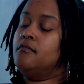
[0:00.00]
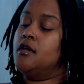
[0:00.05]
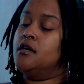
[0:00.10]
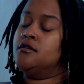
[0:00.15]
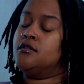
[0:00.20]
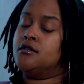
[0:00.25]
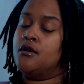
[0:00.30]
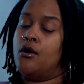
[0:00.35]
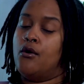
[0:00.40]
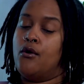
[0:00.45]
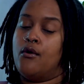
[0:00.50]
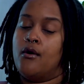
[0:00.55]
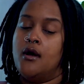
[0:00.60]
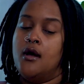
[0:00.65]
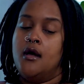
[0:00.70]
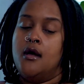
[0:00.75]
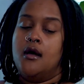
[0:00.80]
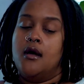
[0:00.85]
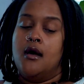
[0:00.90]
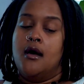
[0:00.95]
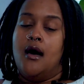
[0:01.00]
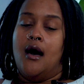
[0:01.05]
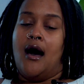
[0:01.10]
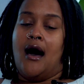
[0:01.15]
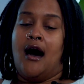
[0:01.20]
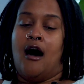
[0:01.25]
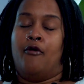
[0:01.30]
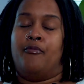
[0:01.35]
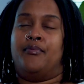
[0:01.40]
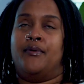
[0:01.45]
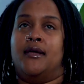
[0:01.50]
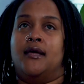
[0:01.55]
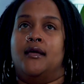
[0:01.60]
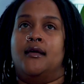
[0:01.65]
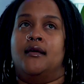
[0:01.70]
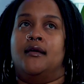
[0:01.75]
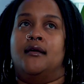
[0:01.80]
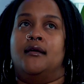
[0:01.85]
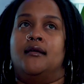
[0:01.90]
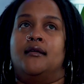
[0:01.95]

So I'll be,